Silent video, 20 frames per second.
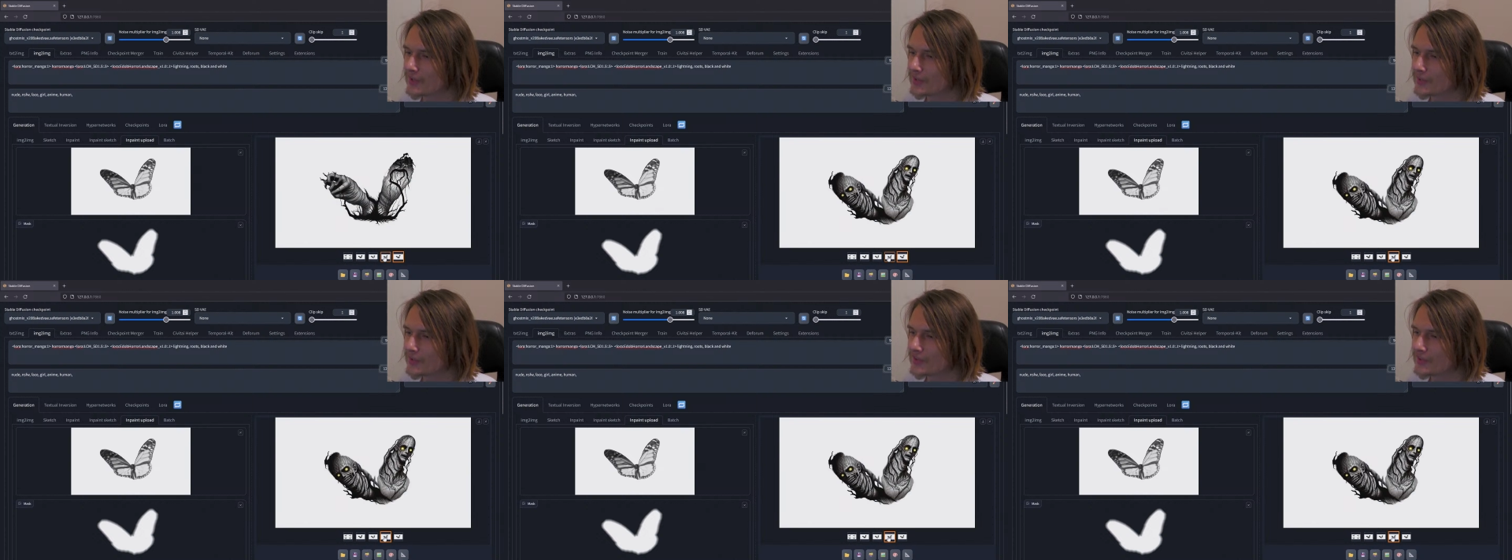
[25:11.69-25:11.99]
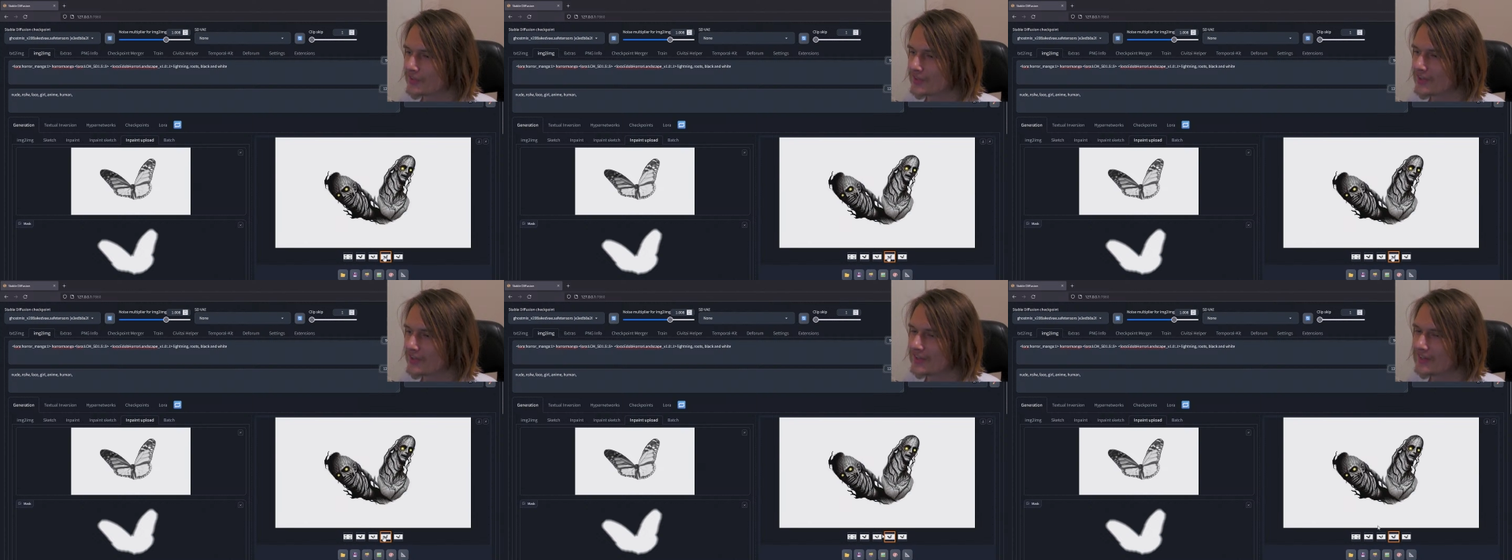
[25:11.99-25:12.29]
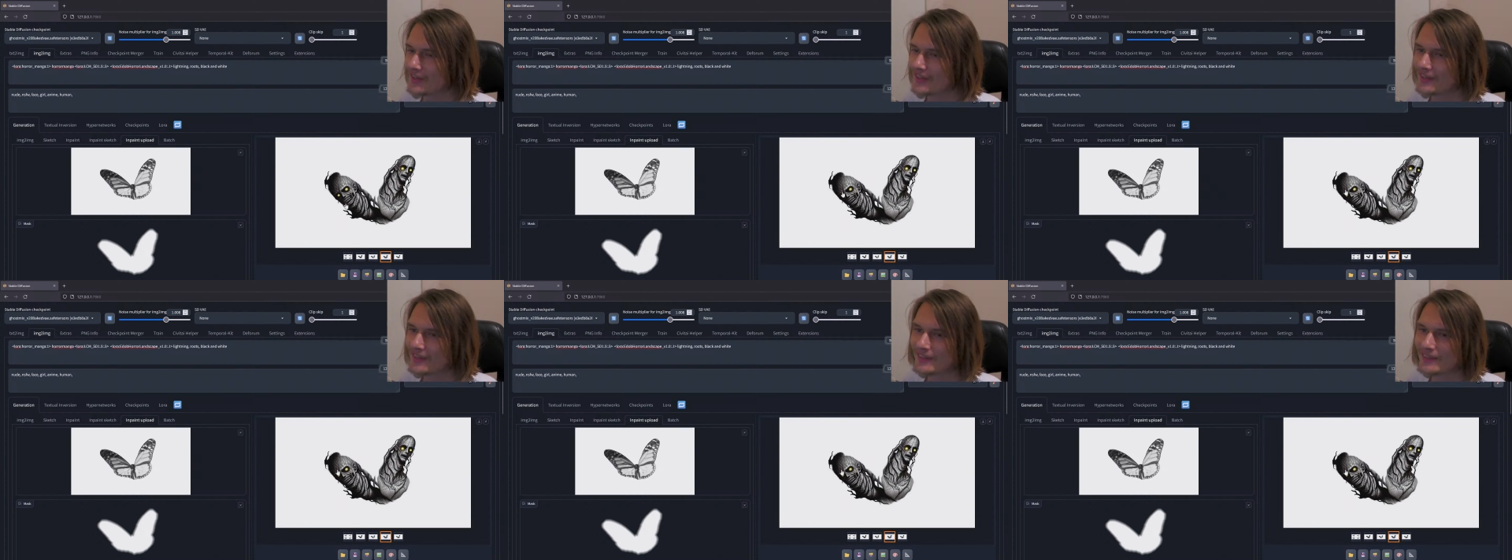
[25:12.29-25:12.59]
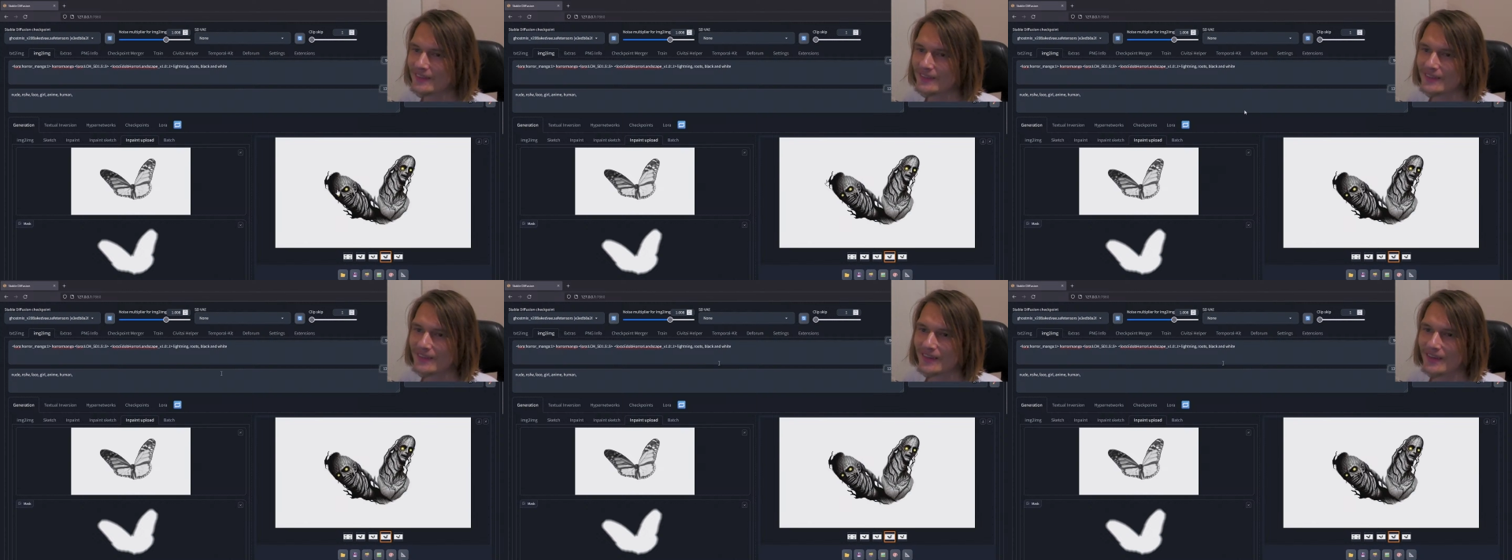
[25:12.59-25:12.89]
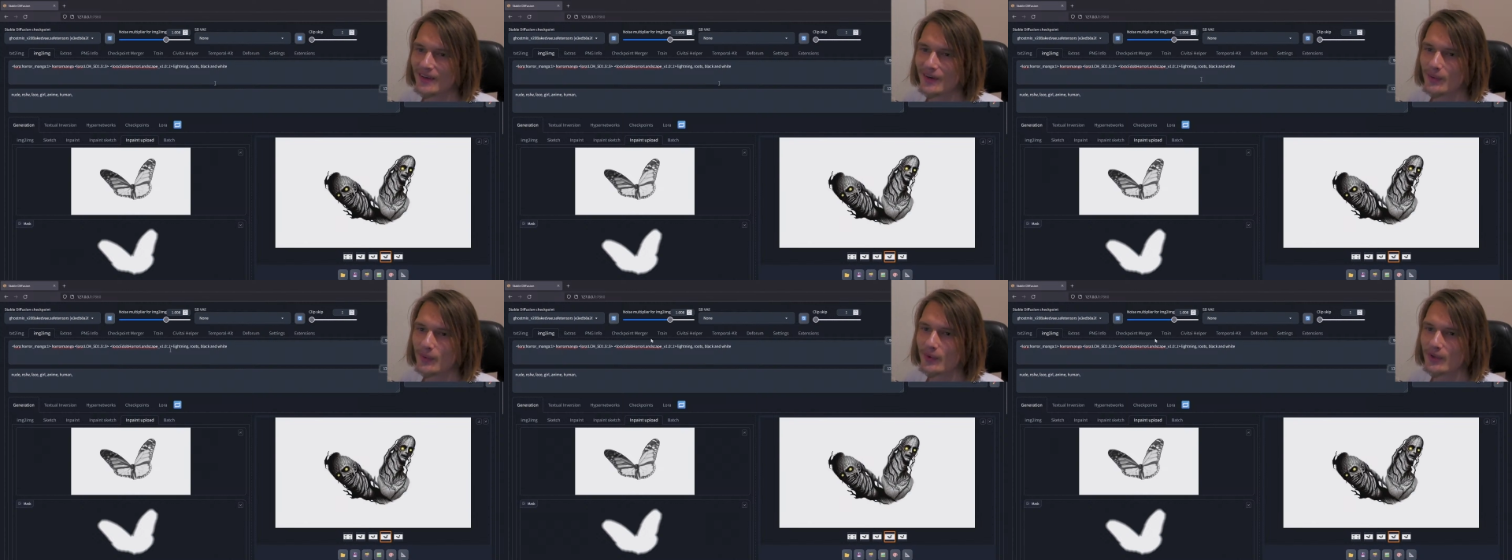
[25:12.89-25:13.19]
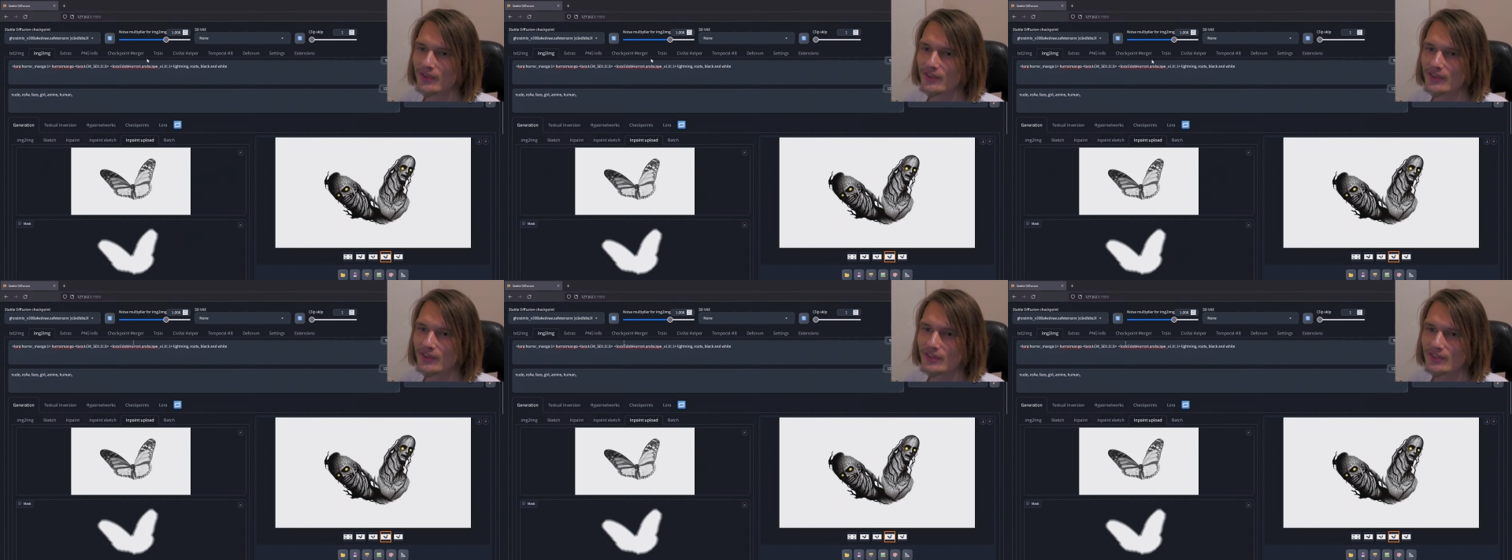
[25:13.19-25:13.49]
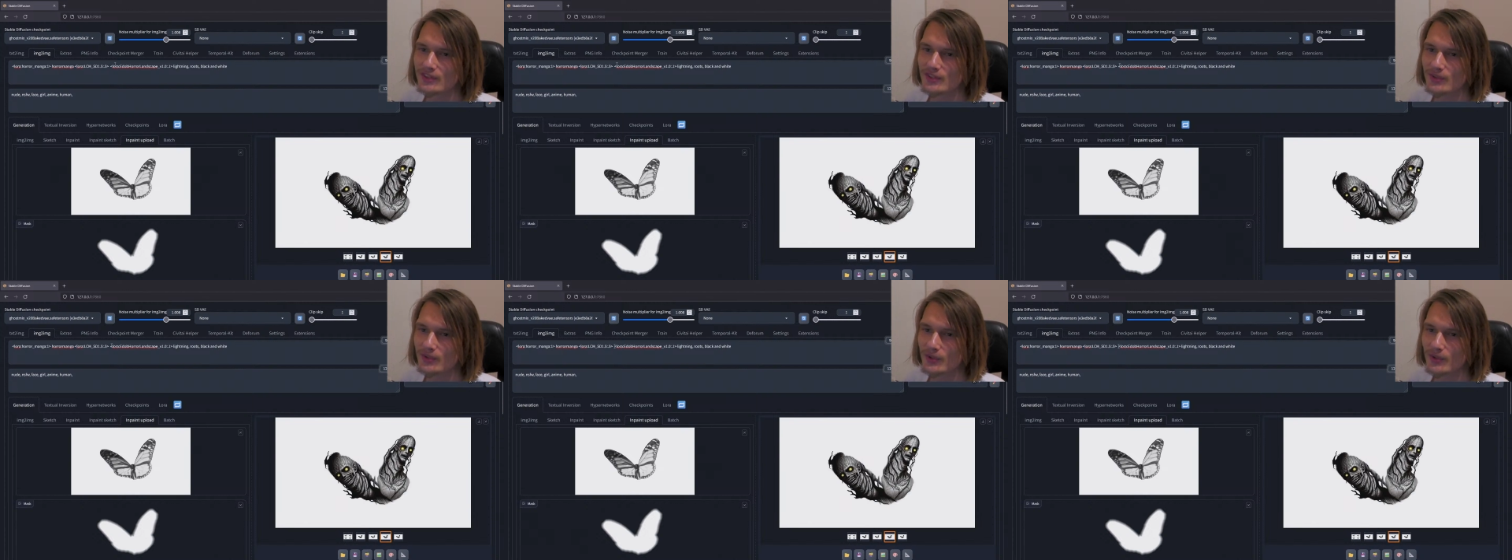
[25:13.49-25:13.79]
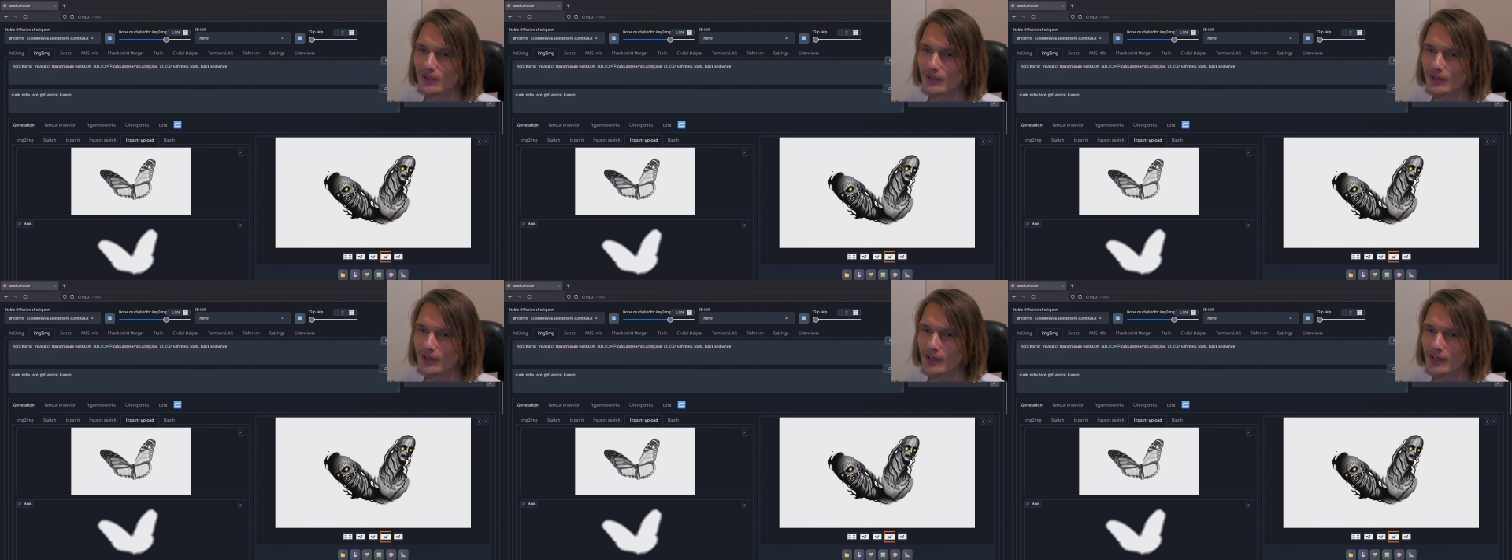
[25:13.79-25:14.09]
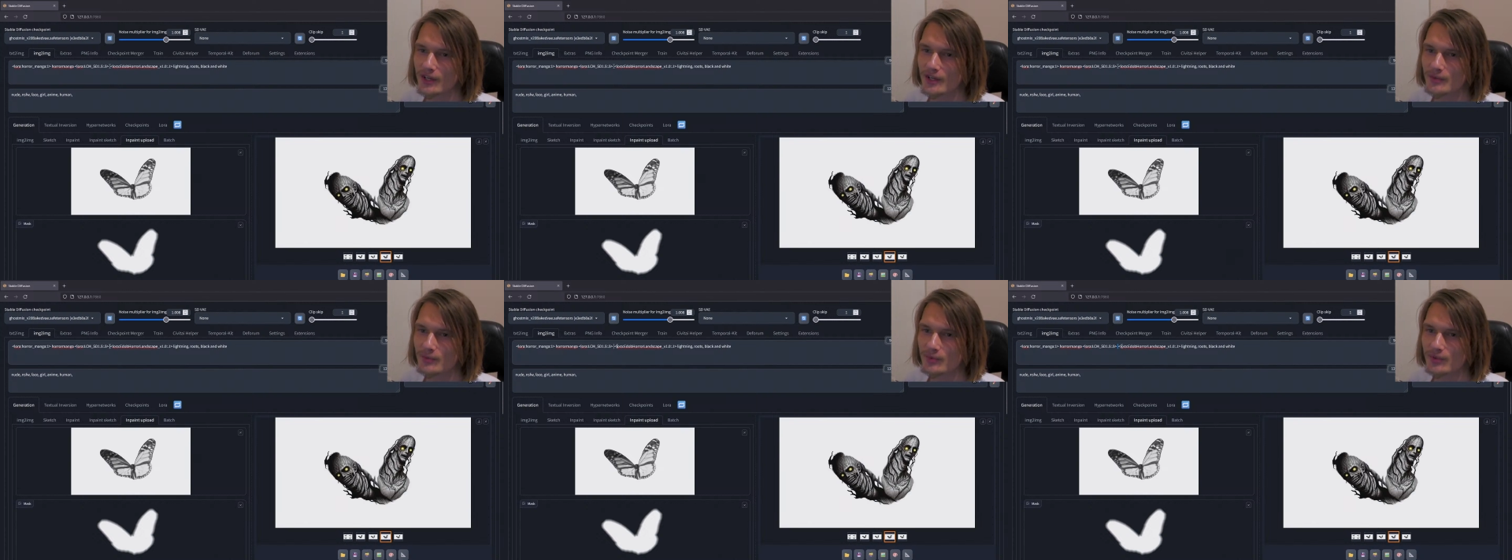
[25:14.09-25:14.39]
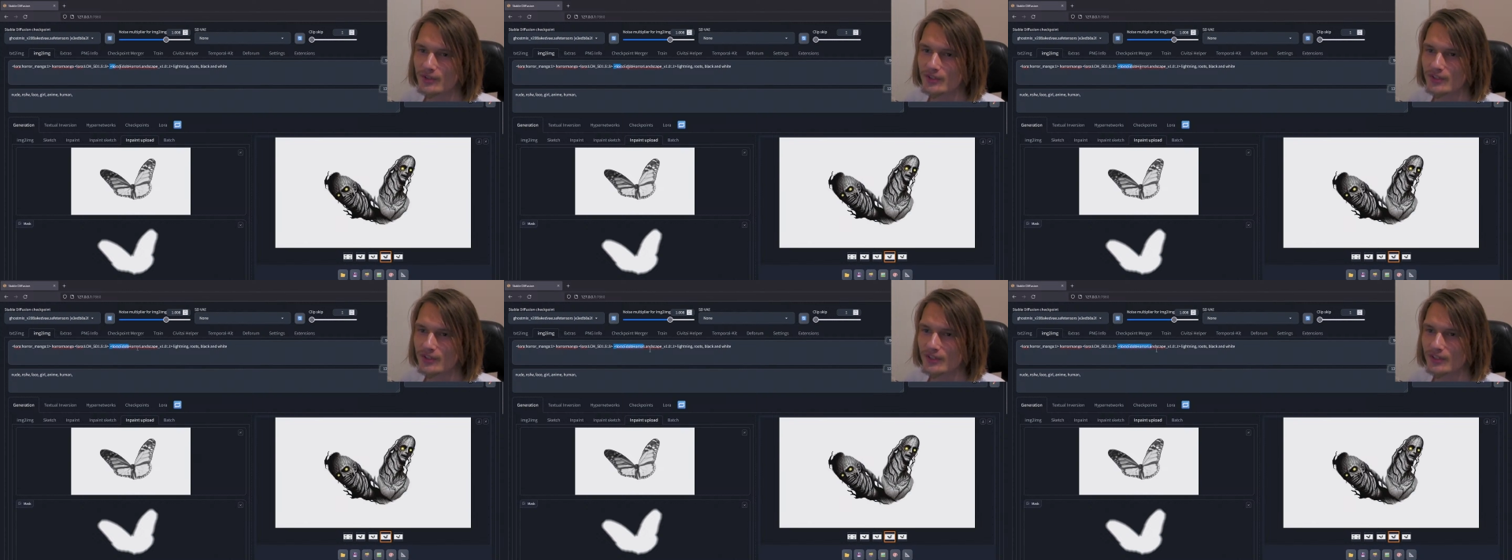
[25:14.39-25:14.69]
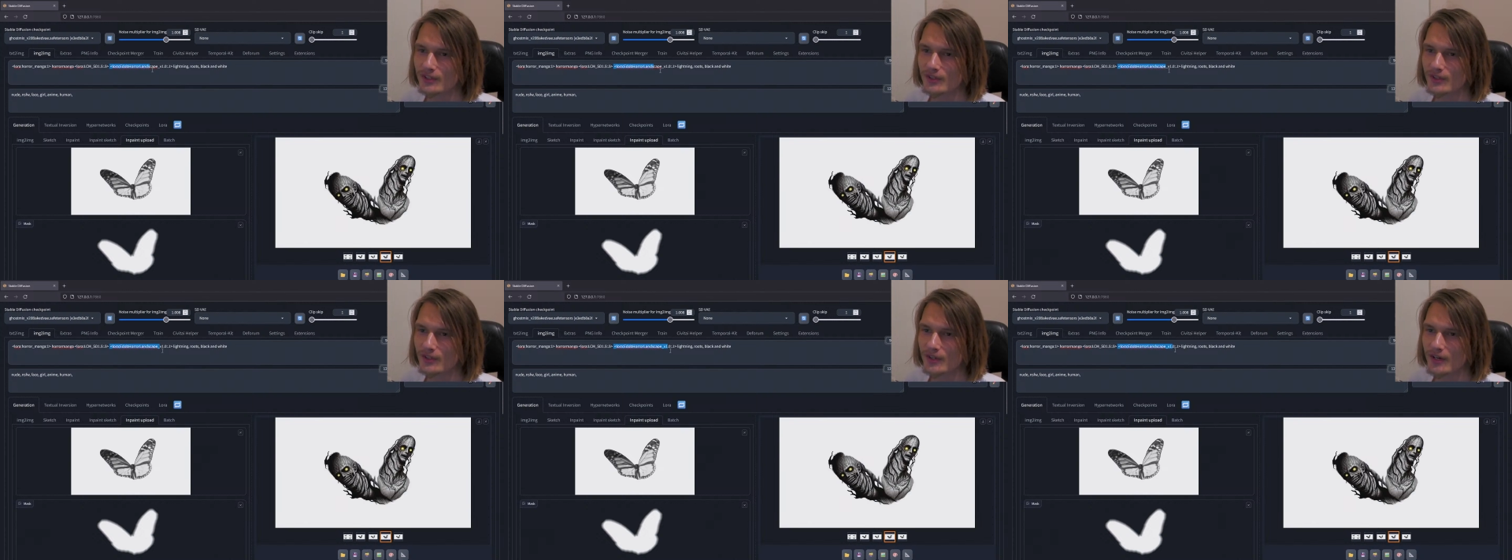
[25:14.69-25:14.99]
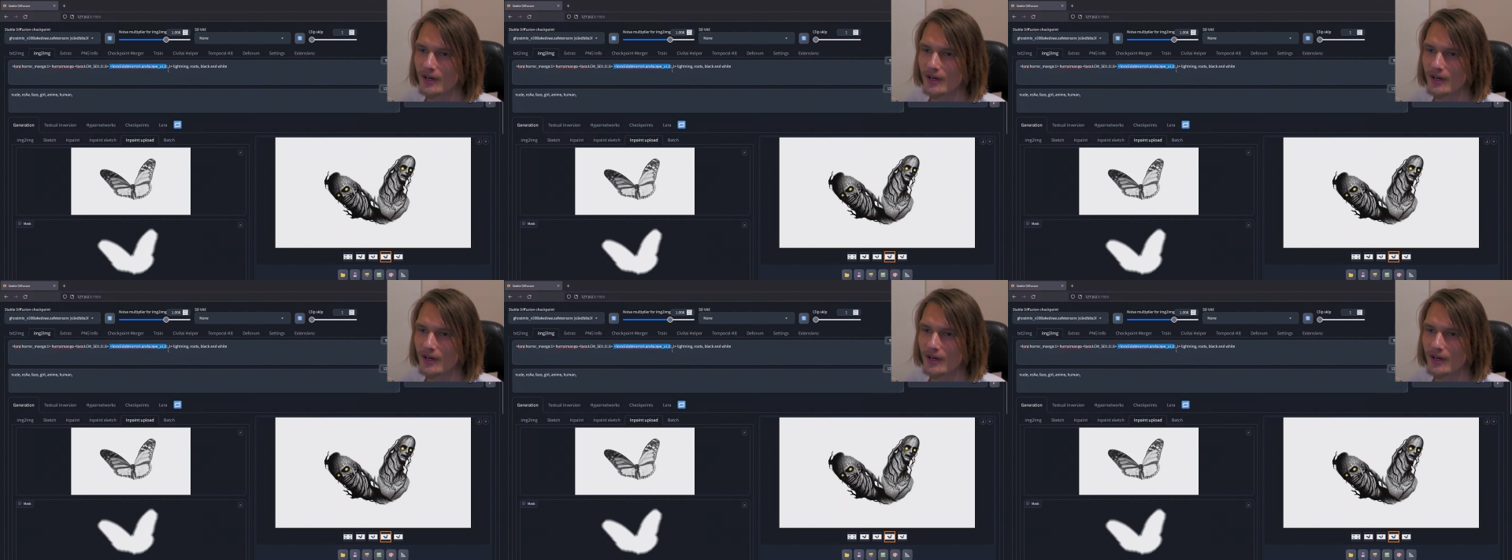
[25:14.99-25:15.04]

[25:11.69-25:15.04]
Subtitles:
with this Laura in particular.